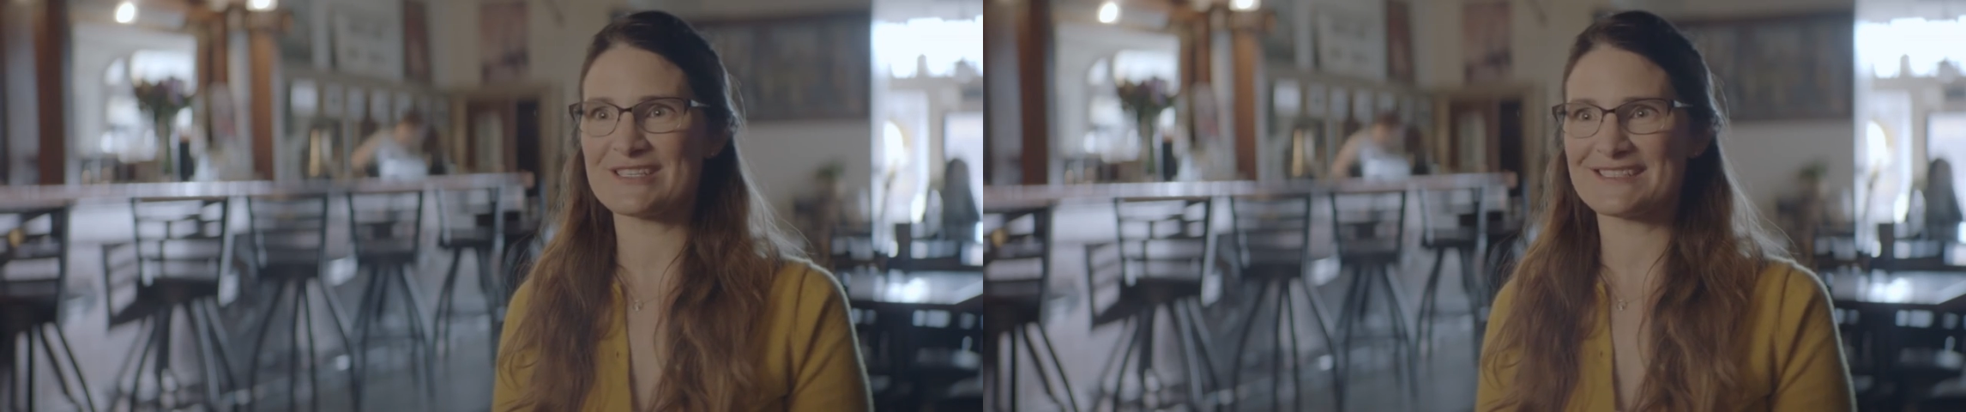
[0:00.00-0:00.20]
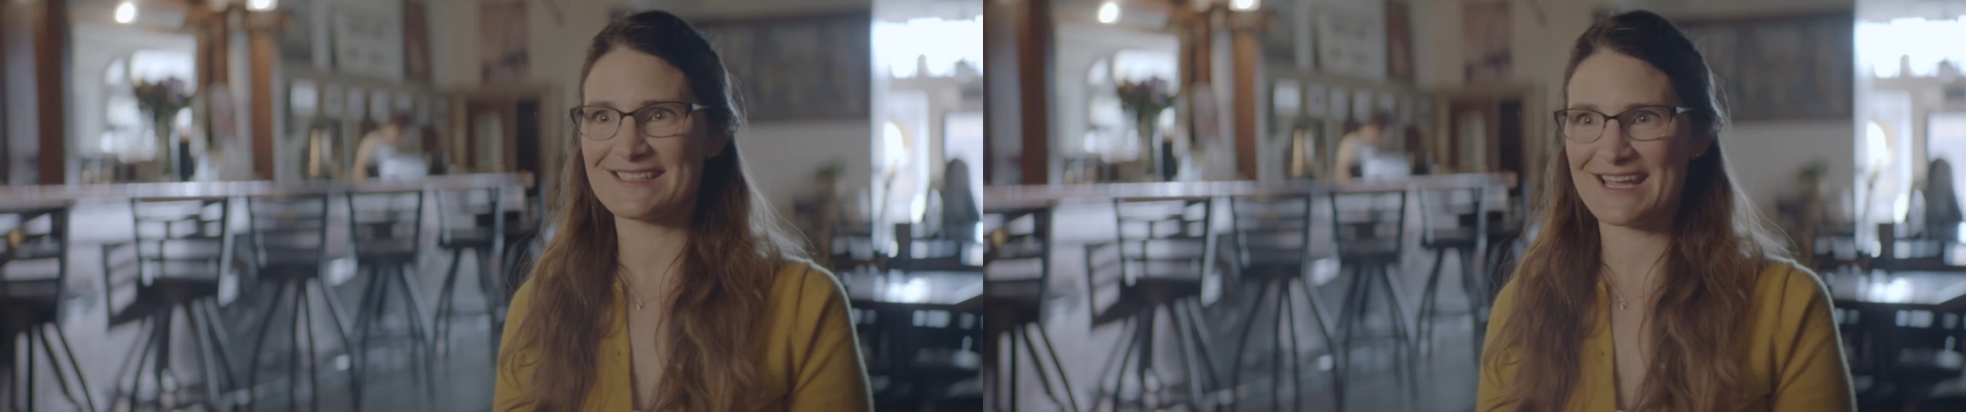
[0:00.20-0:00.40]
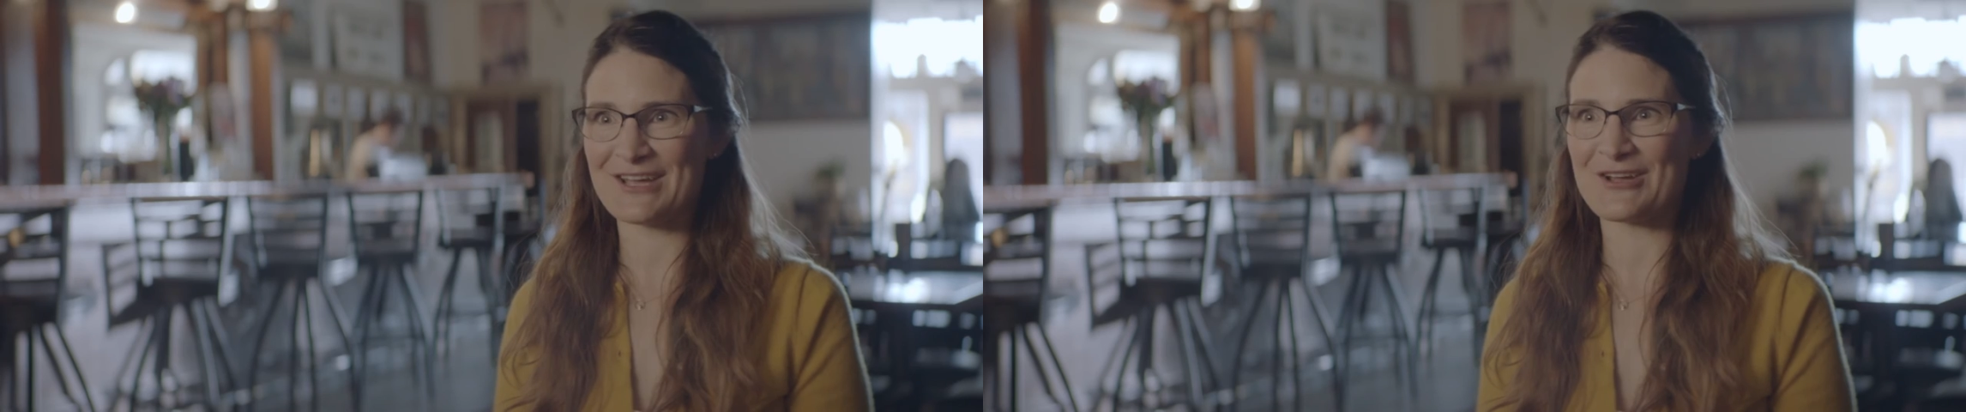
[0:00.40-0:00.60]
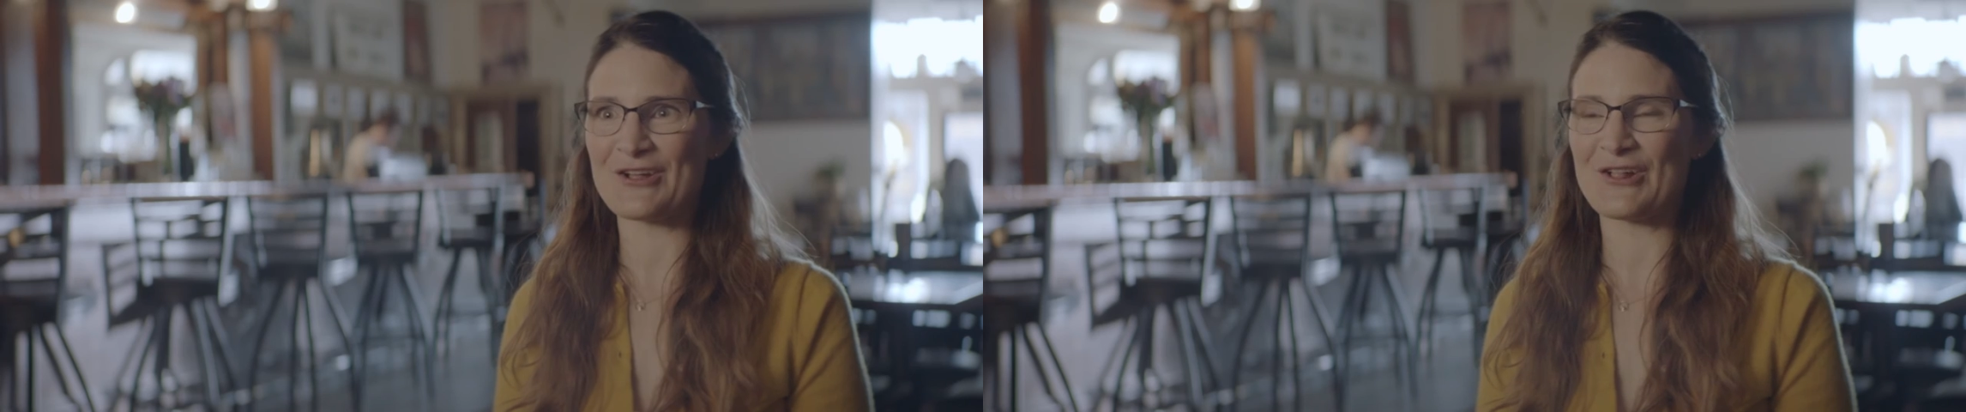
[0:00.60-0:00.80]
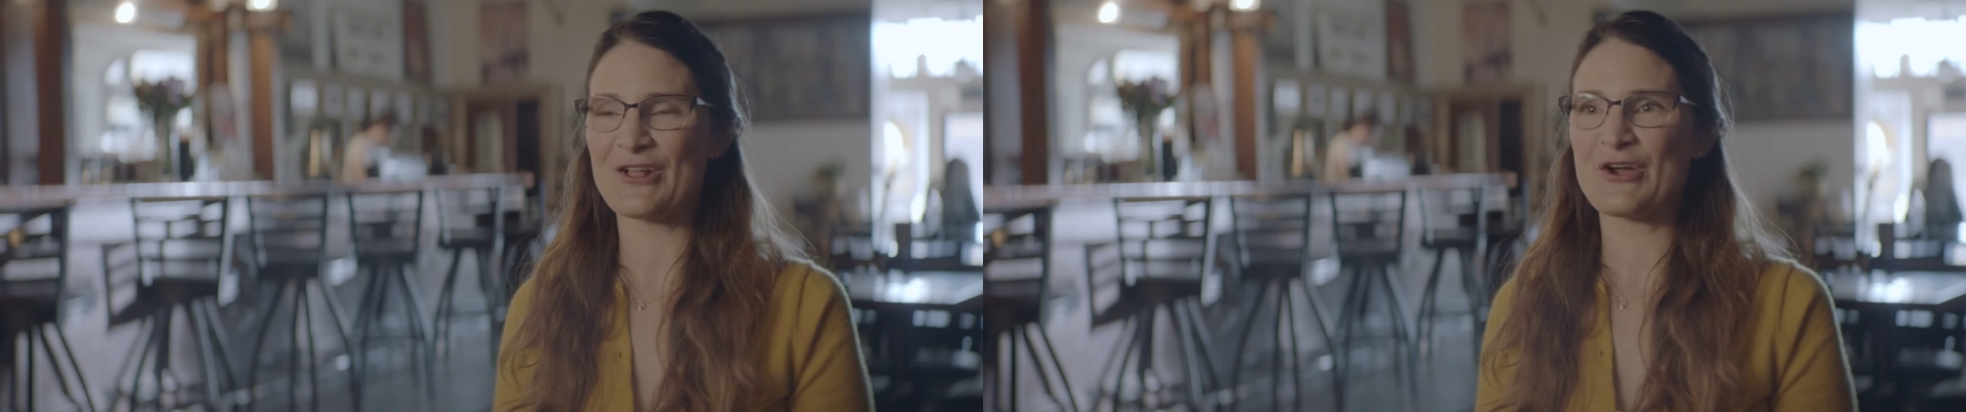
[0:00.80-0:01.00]

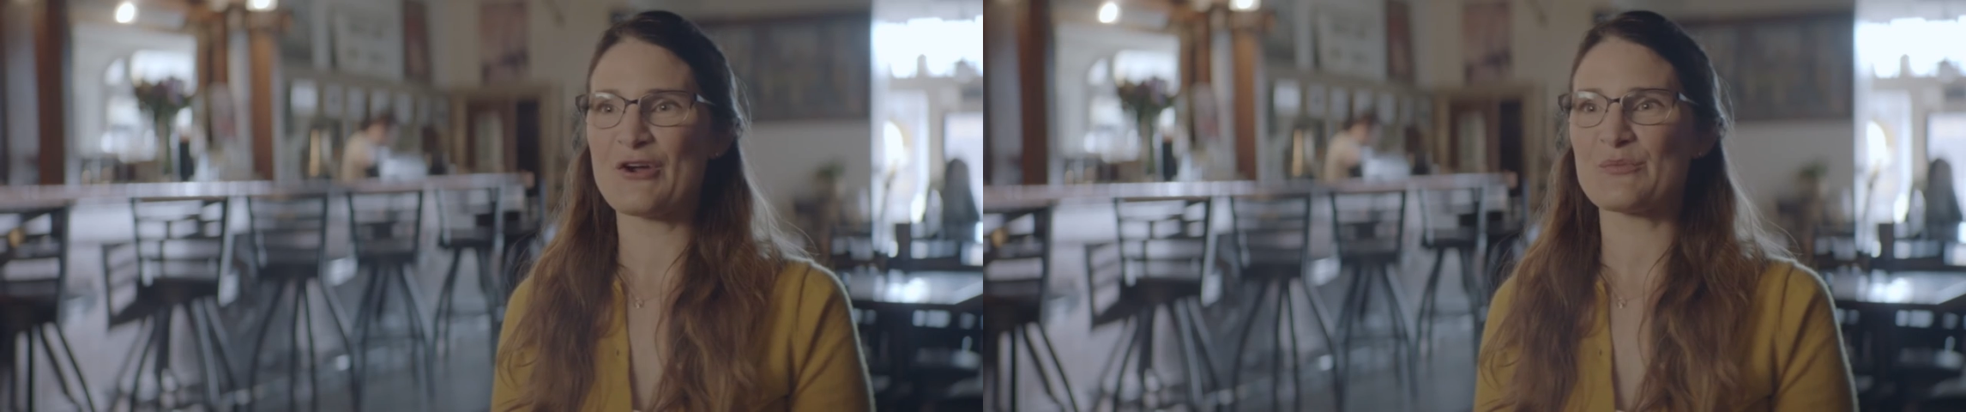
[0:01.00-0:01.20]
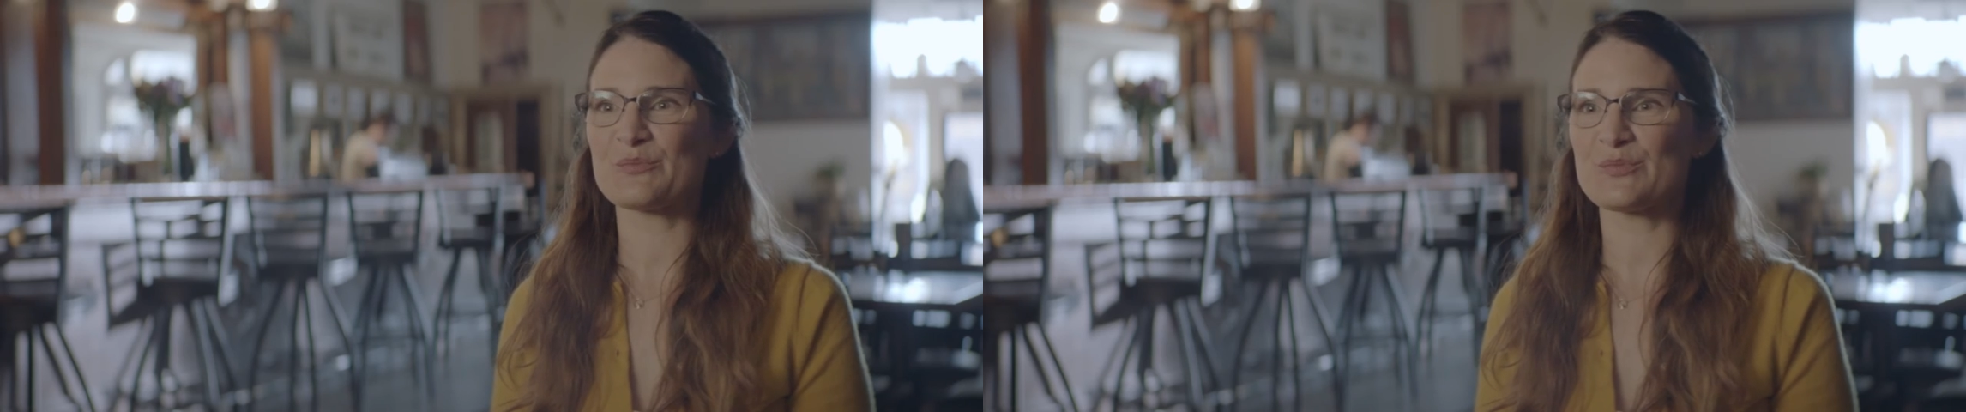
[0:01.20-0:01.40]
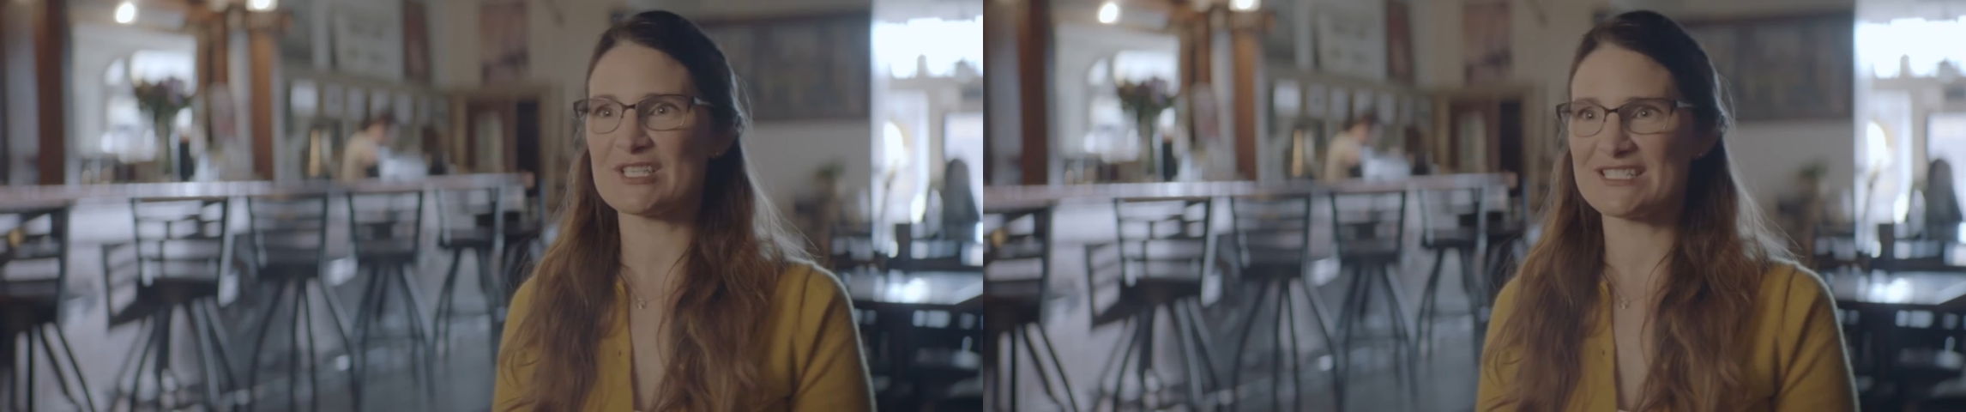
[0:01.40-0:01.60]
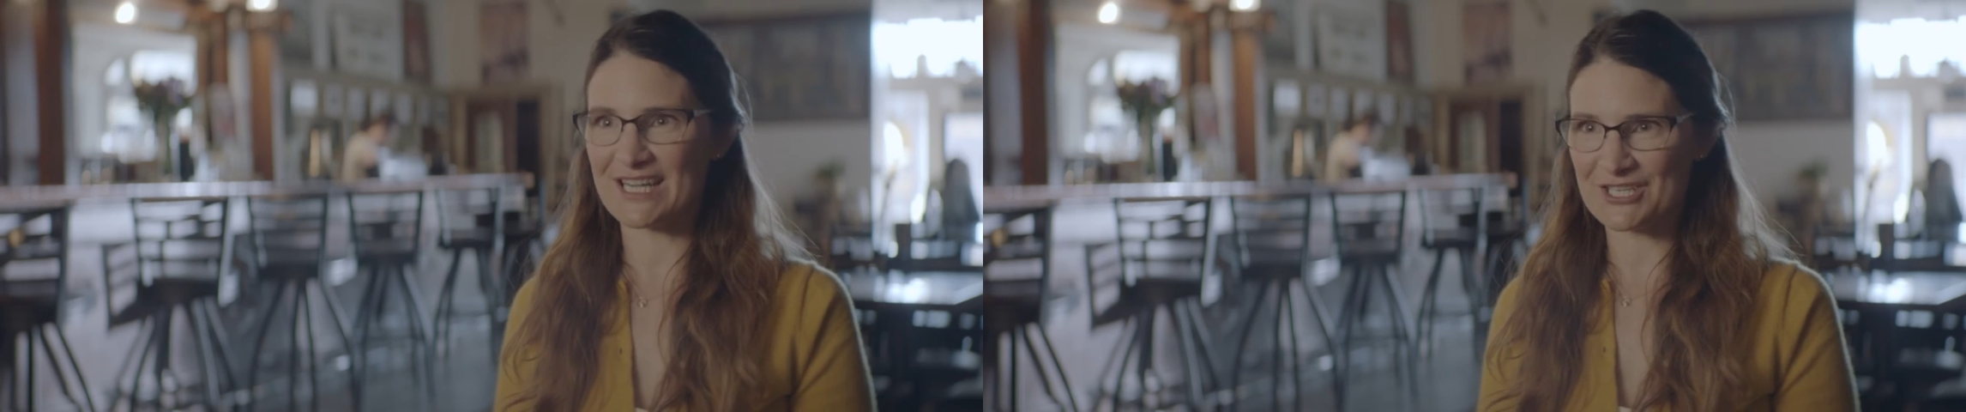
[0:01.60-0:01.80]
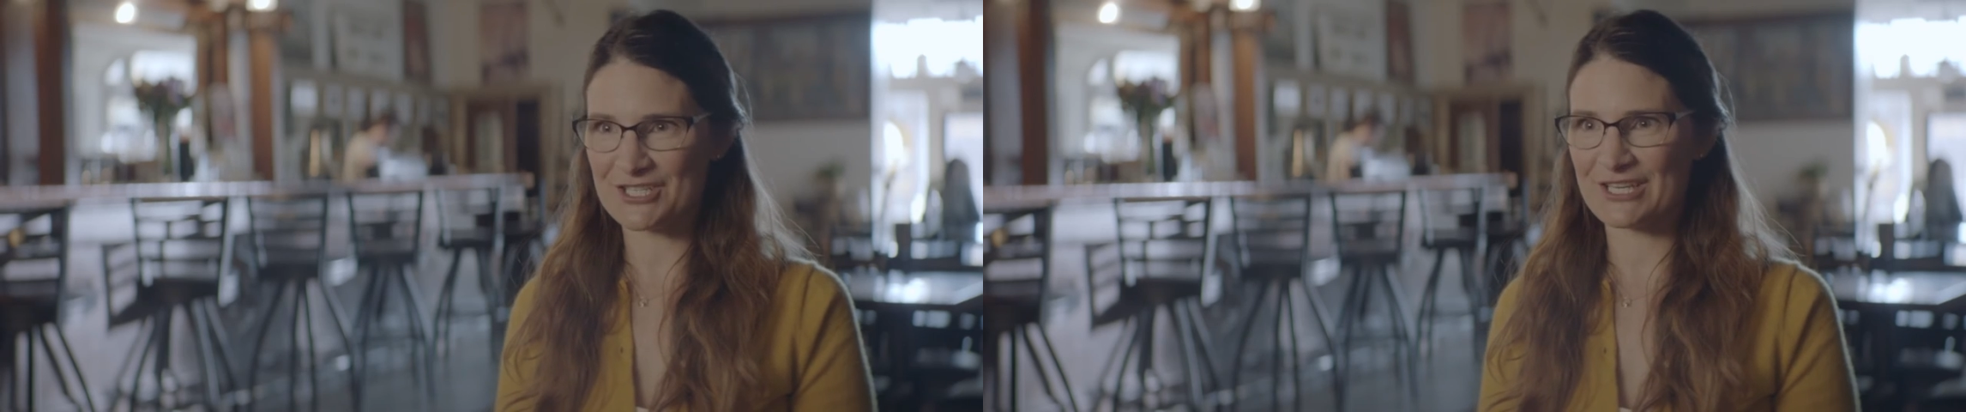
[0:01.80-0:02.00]
scale
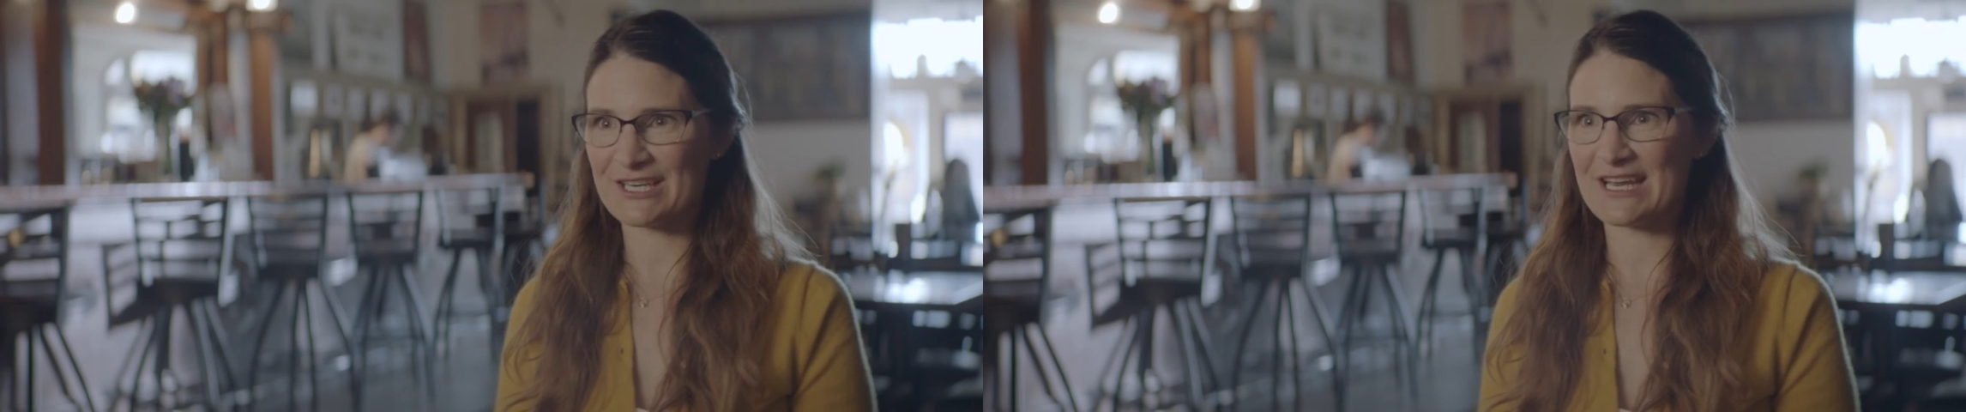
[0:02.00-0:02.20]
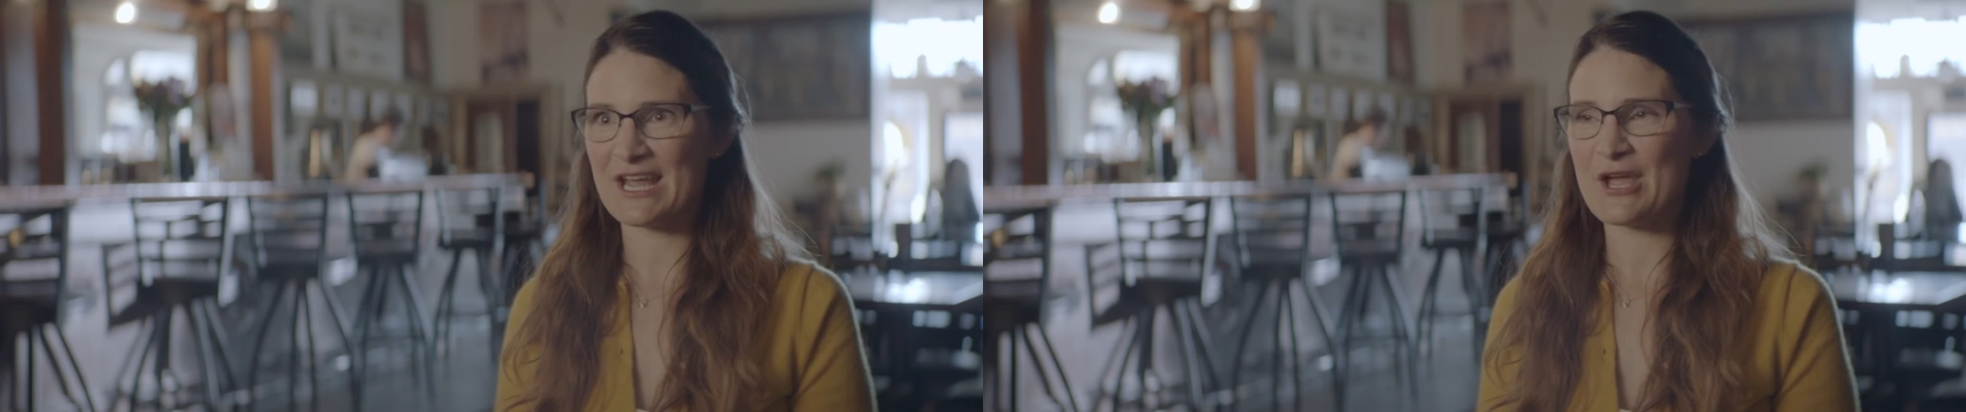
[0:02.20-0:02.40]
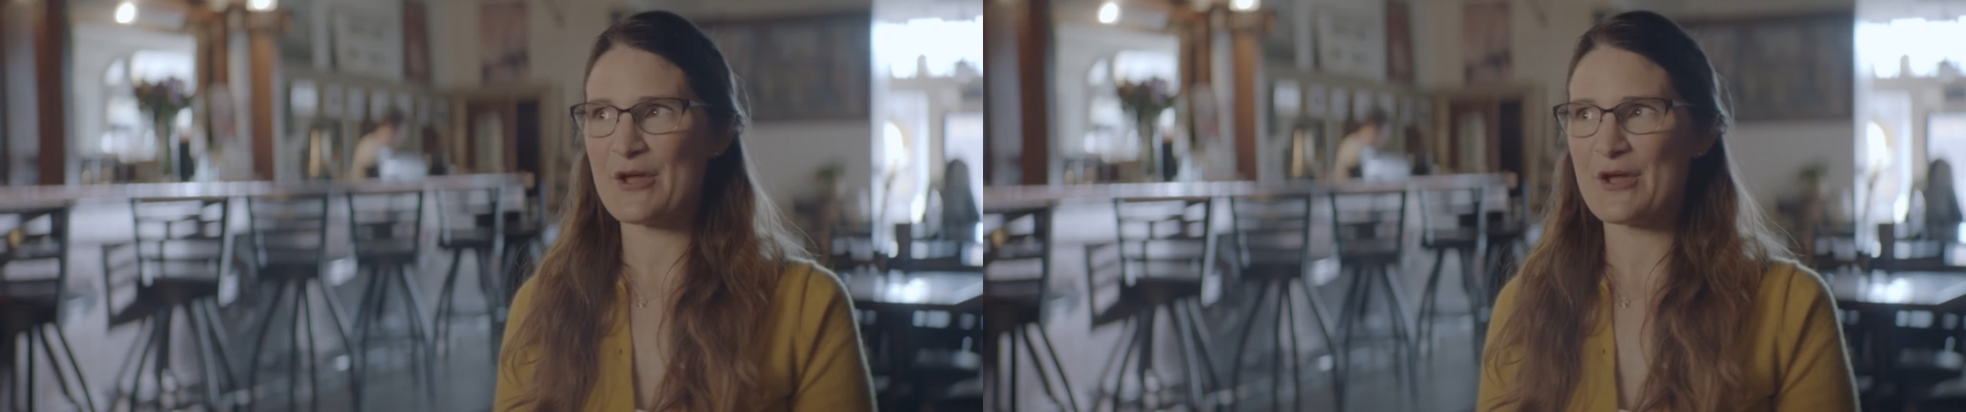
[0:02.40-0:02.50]
production,